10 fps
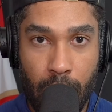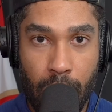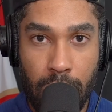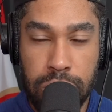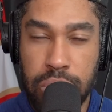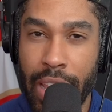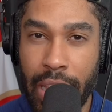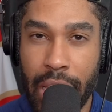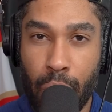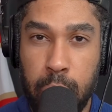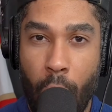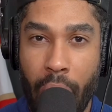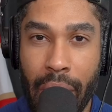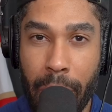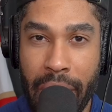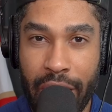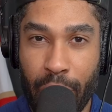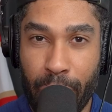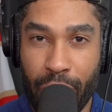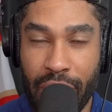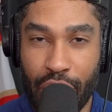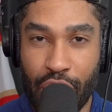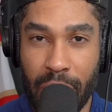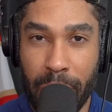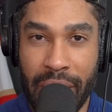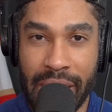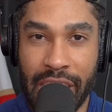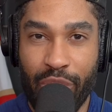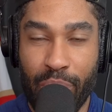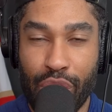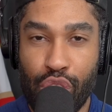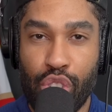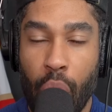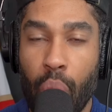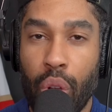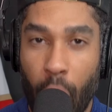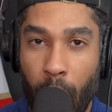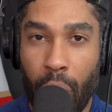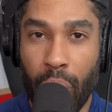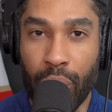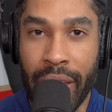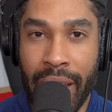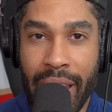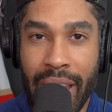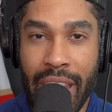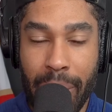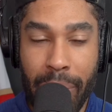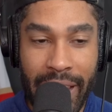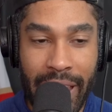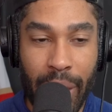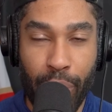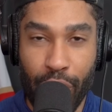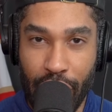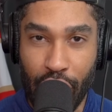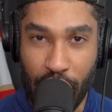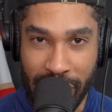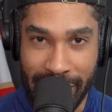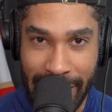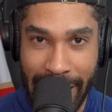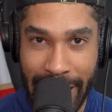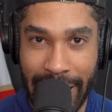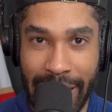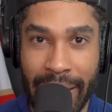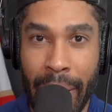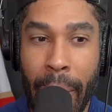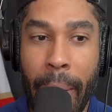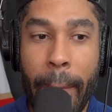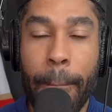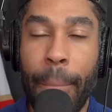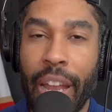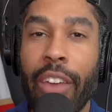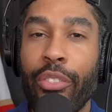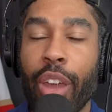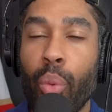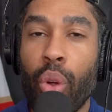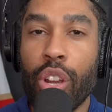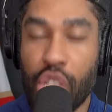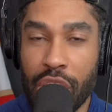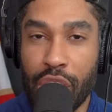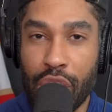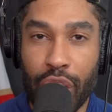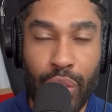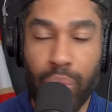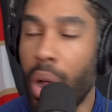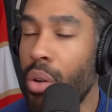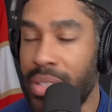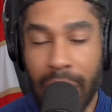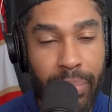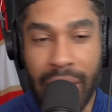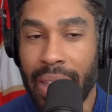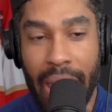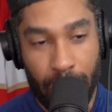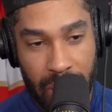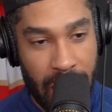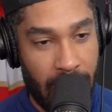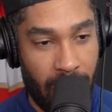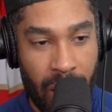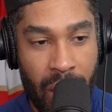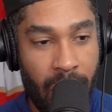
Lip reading: really want to make a prediction because I've been so cold in making predictions lately. But if I were just to throw something out there,